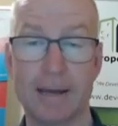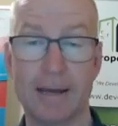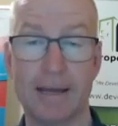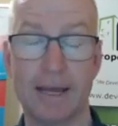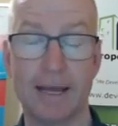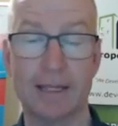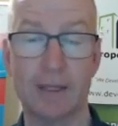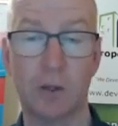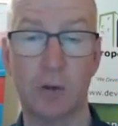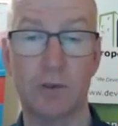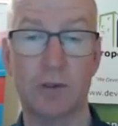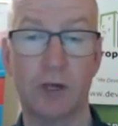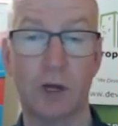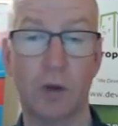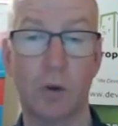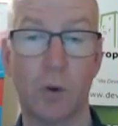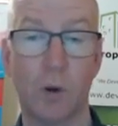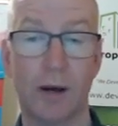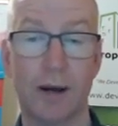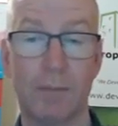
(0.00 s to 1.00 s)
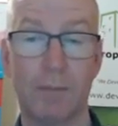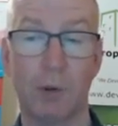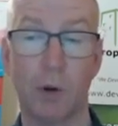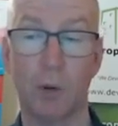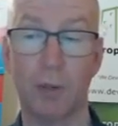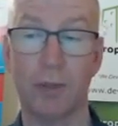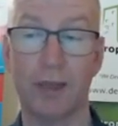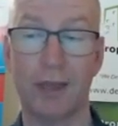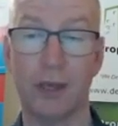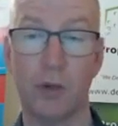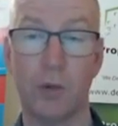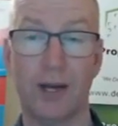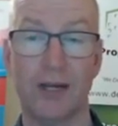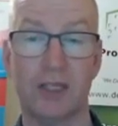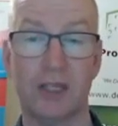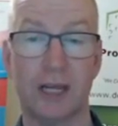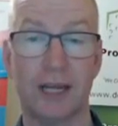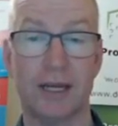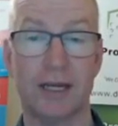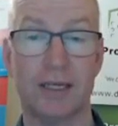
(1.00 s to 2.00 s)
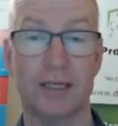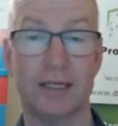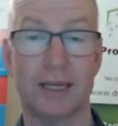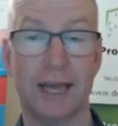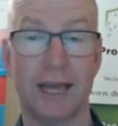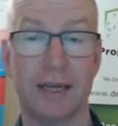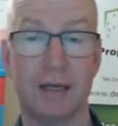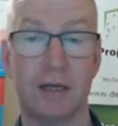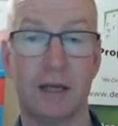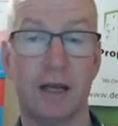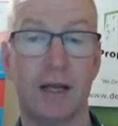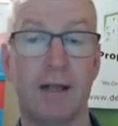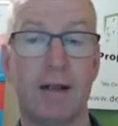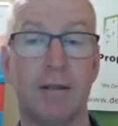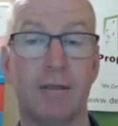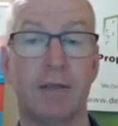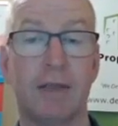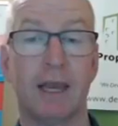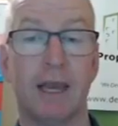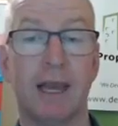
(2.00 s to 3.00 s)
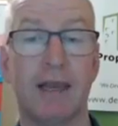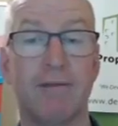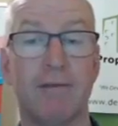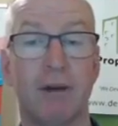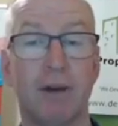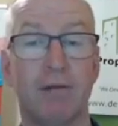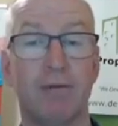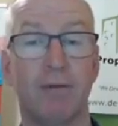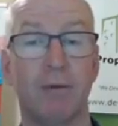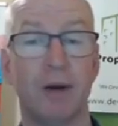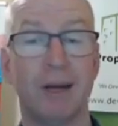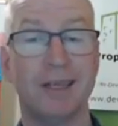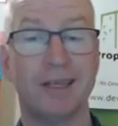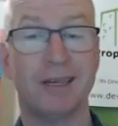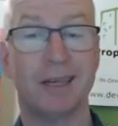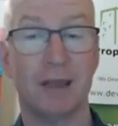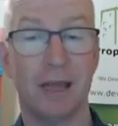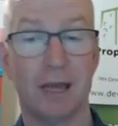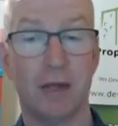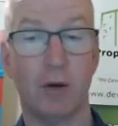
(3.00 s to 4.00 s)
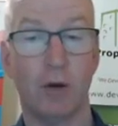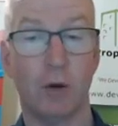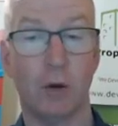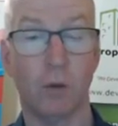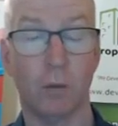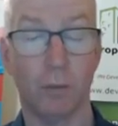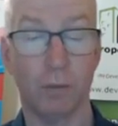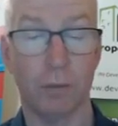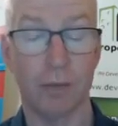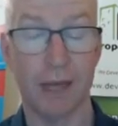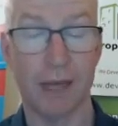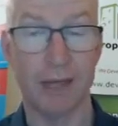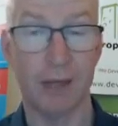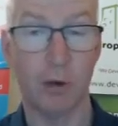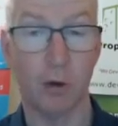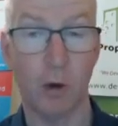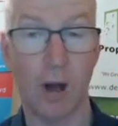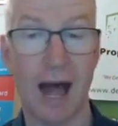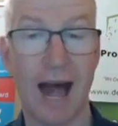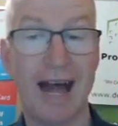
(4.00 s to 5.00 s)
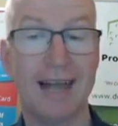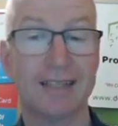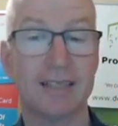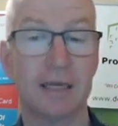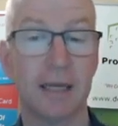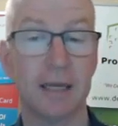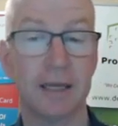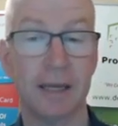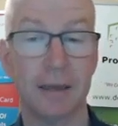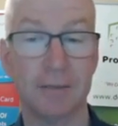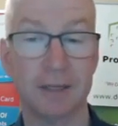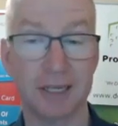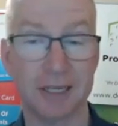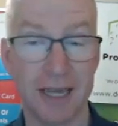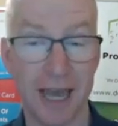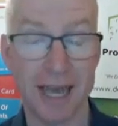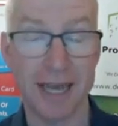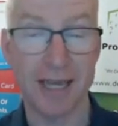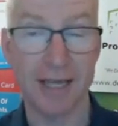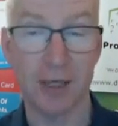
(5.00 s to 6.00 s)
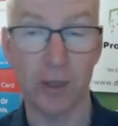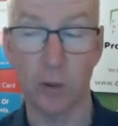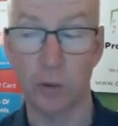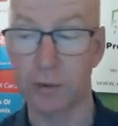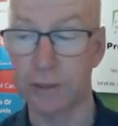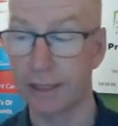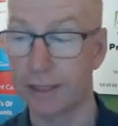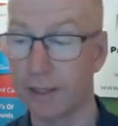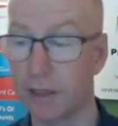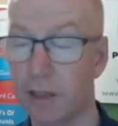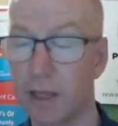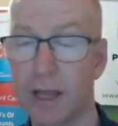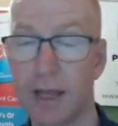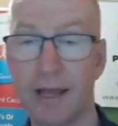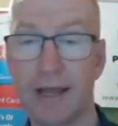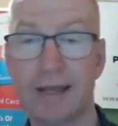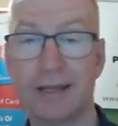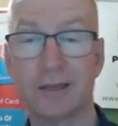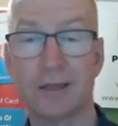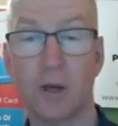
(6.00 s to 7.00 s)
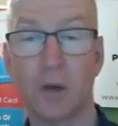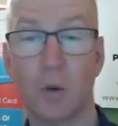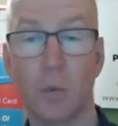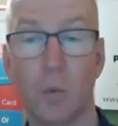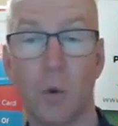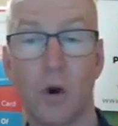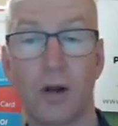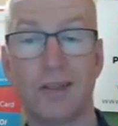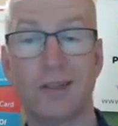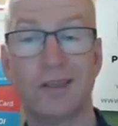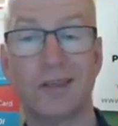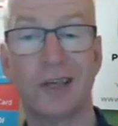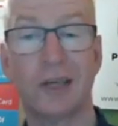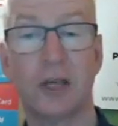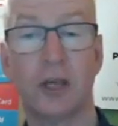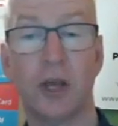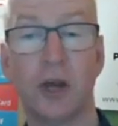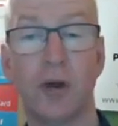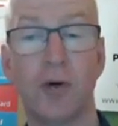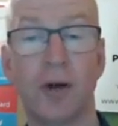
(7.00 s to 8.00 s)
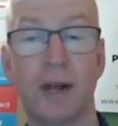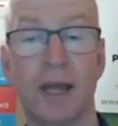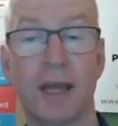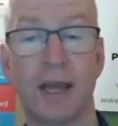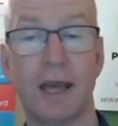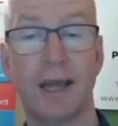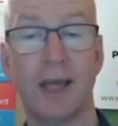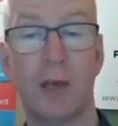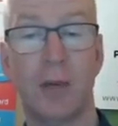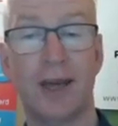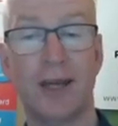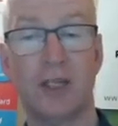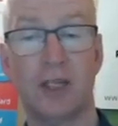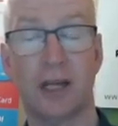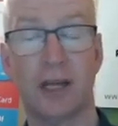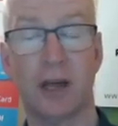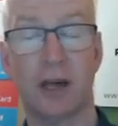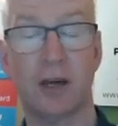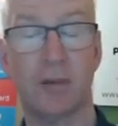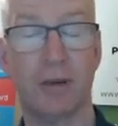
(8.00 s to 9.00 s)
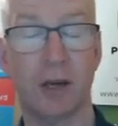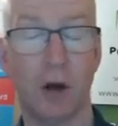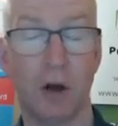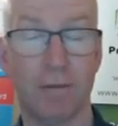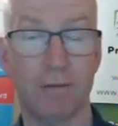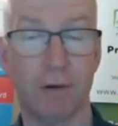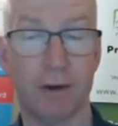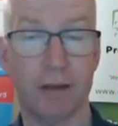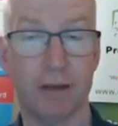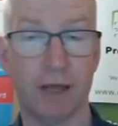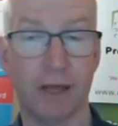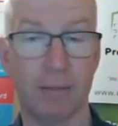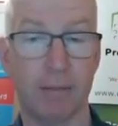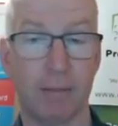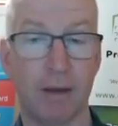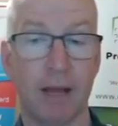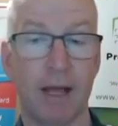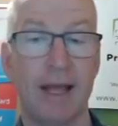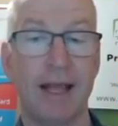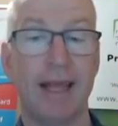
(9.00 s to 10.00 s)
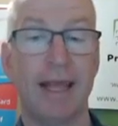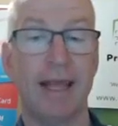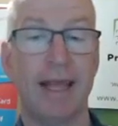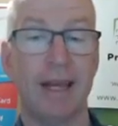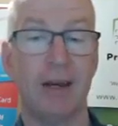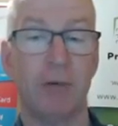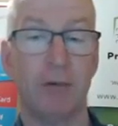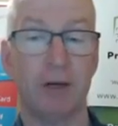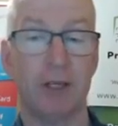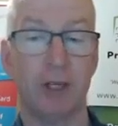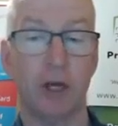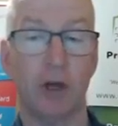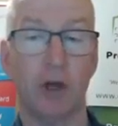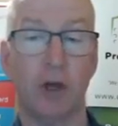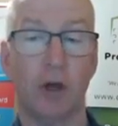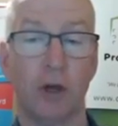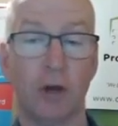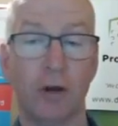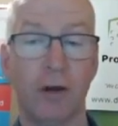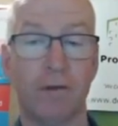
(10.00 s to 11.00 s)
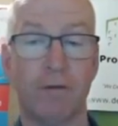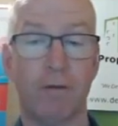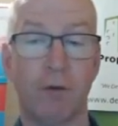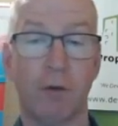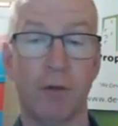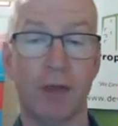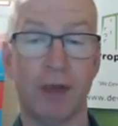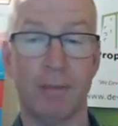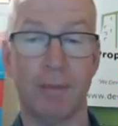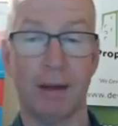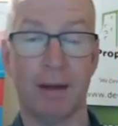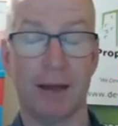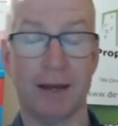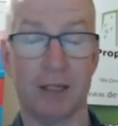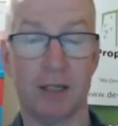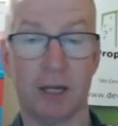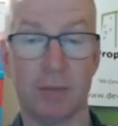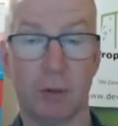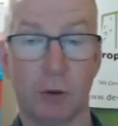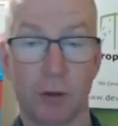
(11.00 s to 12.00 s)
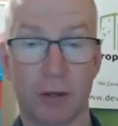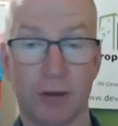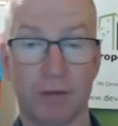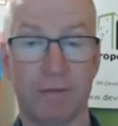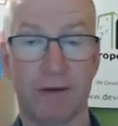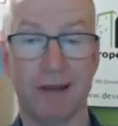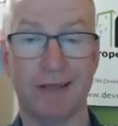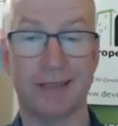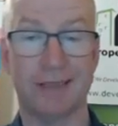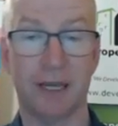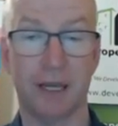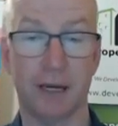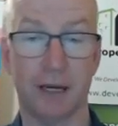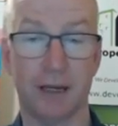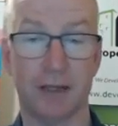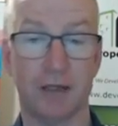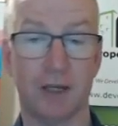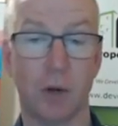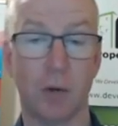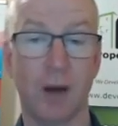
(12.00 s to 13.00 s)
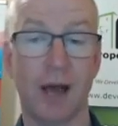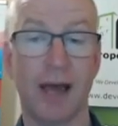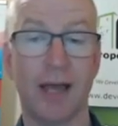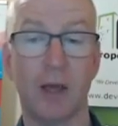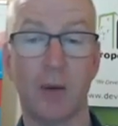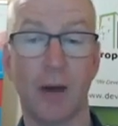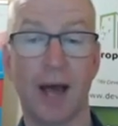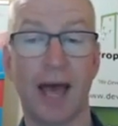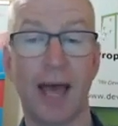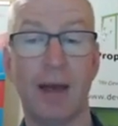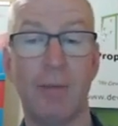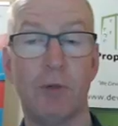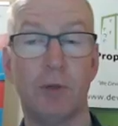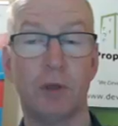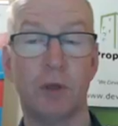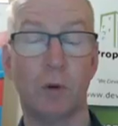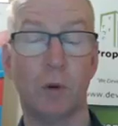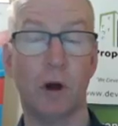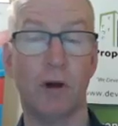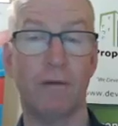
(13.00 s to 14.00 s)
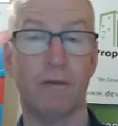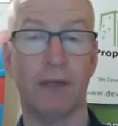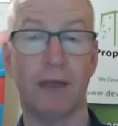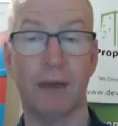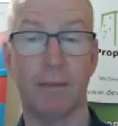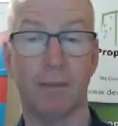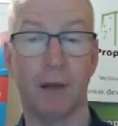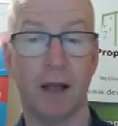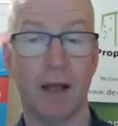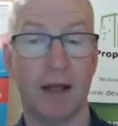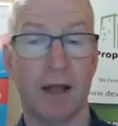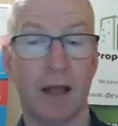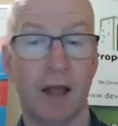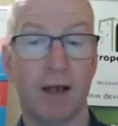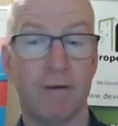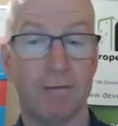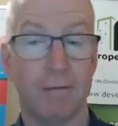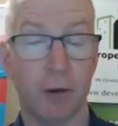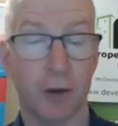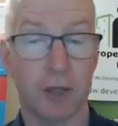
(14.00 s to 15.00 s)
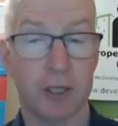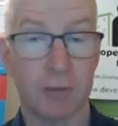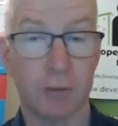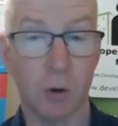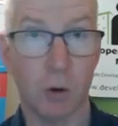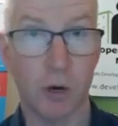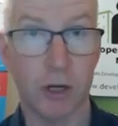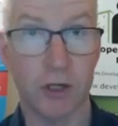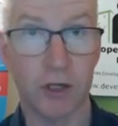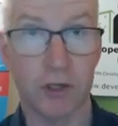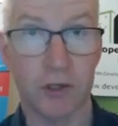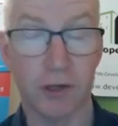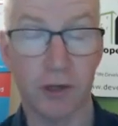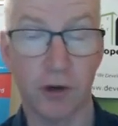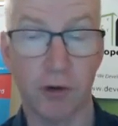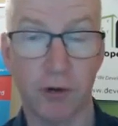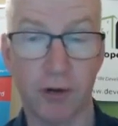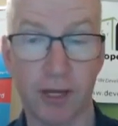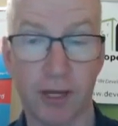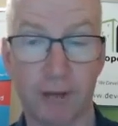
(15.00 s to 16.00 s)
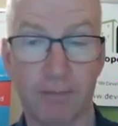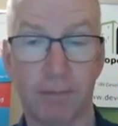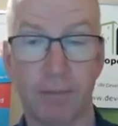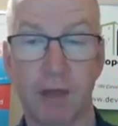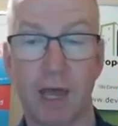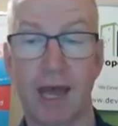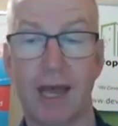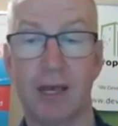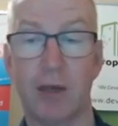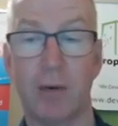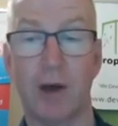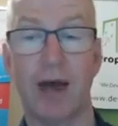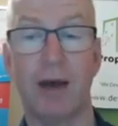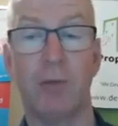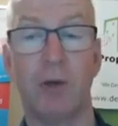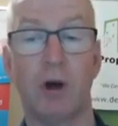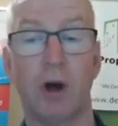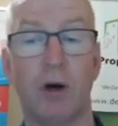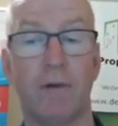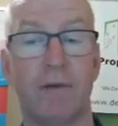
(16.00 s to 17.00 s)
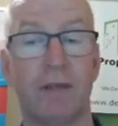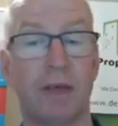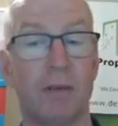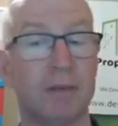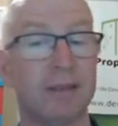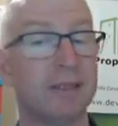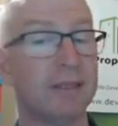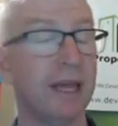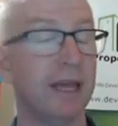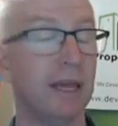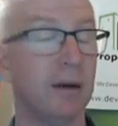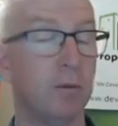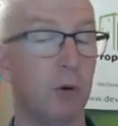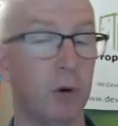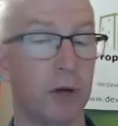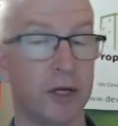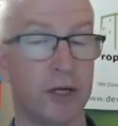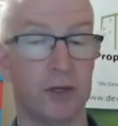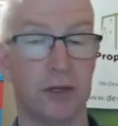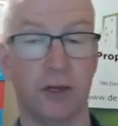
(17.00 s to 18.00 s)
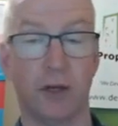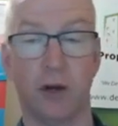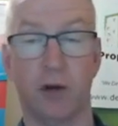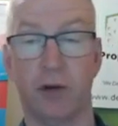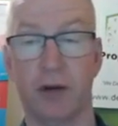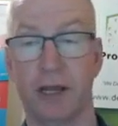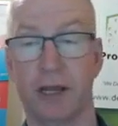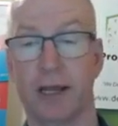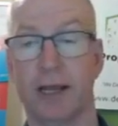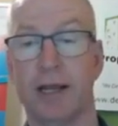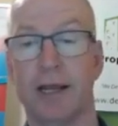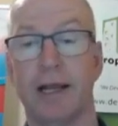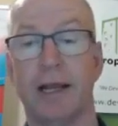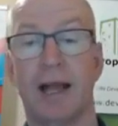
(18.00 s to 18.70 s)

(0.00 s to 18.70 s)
it's also quite important that you actually understand the level of risk that you're asking them to take in your deal. So what security are you actually going to be offering them in return for them actually putting the funds in? So are you able to offer them a first mortgage security? Are you able to offer them a second mortgage security?